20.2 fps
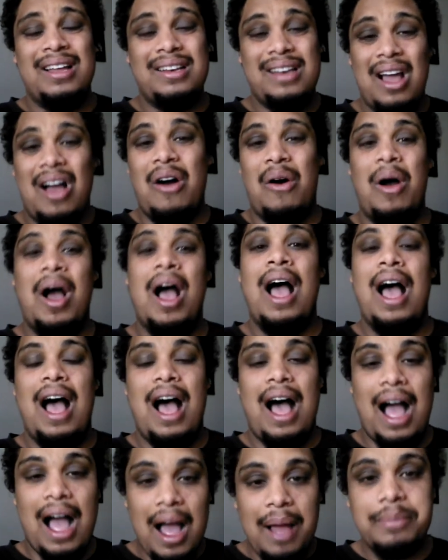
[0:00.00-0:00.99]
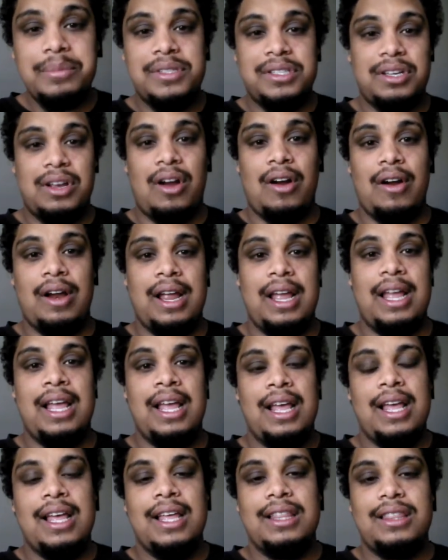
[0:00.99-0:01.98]
No, I'm sorry.
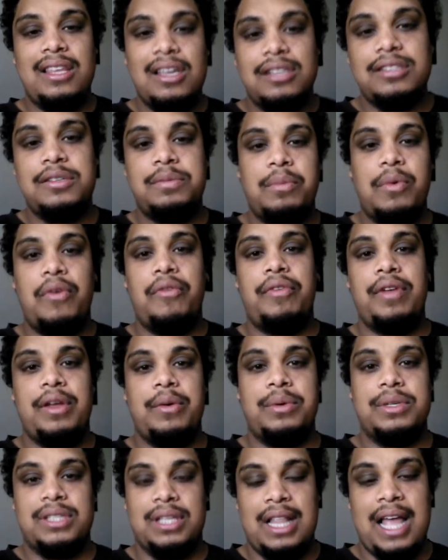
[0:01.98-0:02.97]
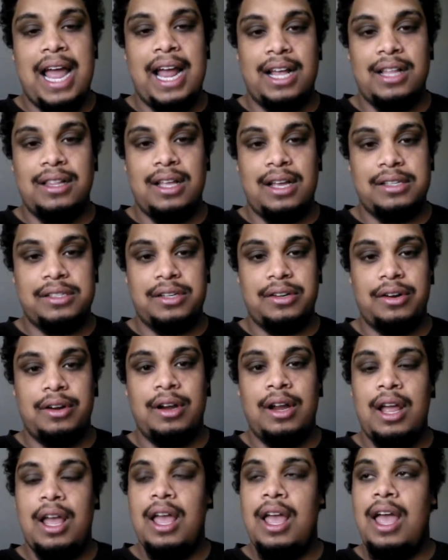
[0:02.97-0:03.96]
This movie was
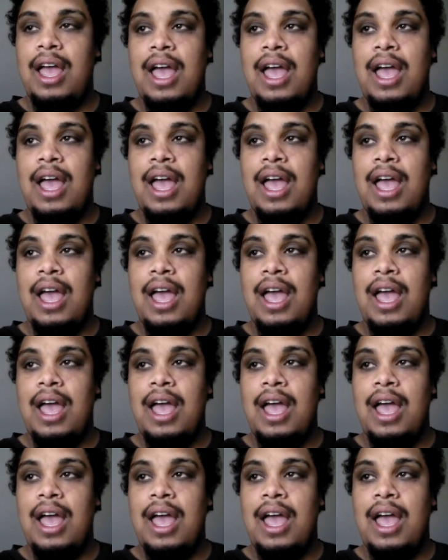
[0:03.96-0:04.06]
lackluster.